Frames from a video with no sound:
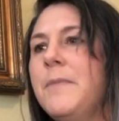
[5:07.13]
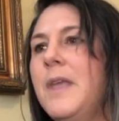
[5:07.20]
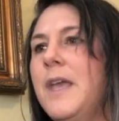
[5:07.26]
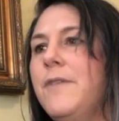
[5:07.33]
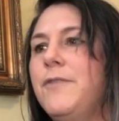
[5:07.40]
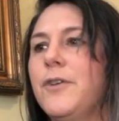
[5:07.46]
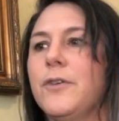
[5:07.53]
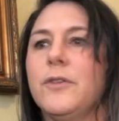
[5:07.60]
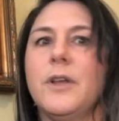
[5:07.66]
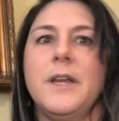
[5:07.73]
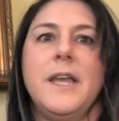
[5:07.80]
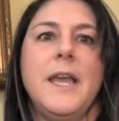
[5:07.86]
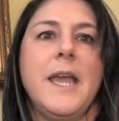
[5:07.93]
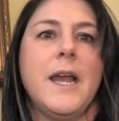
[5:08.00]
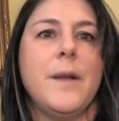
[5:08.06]
If you're
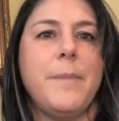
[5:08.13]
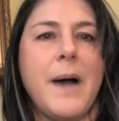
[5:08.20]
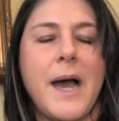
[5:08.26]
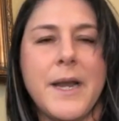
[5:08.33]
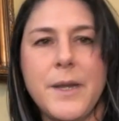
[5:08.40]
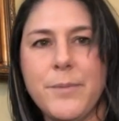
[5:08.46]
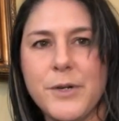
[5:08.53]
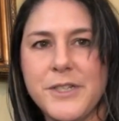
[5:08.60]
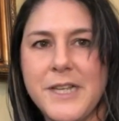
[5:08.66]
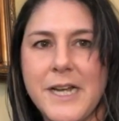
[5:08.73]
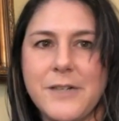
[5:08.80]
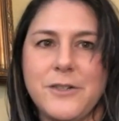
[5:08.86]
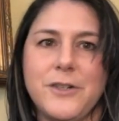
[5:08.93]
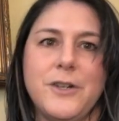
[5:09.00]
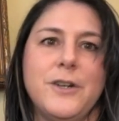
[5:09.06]
looking at a body
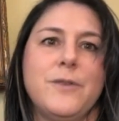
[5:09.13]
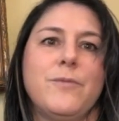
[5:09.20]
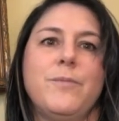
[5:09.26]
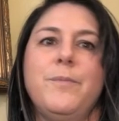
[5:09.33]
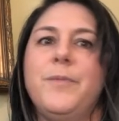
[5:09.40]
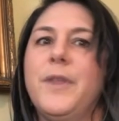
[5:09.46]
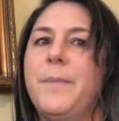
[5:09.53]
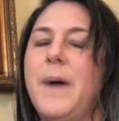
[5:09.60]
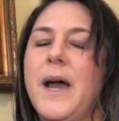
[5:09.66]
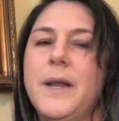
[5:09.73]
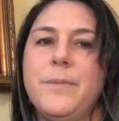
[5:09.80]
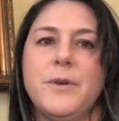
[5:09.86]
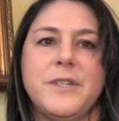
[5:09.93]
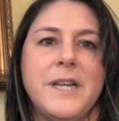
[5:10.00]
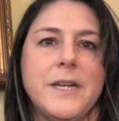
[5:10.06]
protector, the body
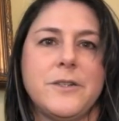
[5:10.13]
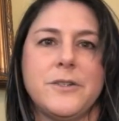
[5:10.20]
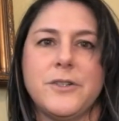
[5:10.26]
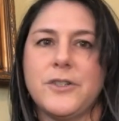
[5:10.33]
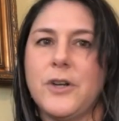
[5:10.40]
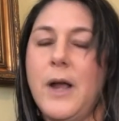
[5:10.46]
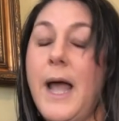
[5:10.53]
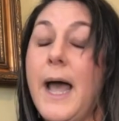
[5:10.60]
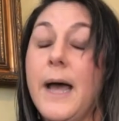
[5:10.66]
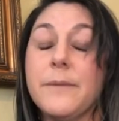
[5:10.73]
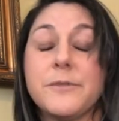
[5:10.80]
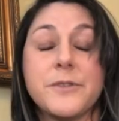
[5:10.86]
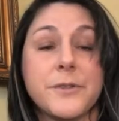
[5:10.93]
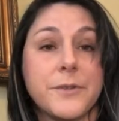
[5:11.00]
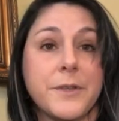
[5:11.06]
protectors are
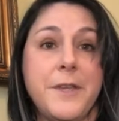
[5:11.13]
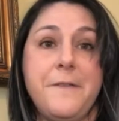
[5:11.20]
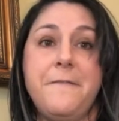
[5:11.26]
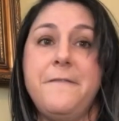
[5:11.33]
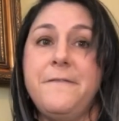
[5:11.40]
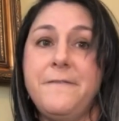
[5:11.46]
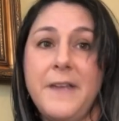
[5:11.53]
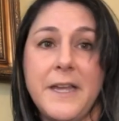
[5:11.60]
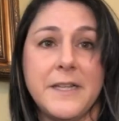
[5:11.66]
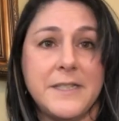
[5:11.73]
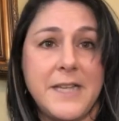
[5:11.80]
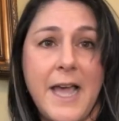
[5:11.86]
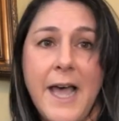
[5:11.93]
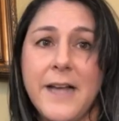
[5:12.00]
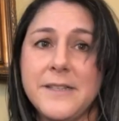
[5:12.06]
absolutely
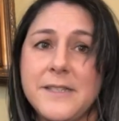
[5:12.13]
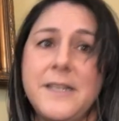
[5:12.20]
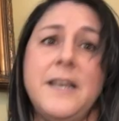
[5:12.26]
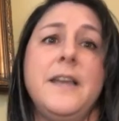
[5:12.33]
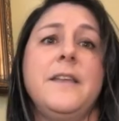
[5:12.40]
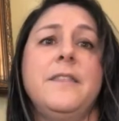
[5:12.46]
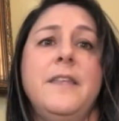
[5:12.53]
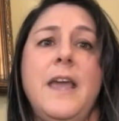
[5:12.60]
fantastic.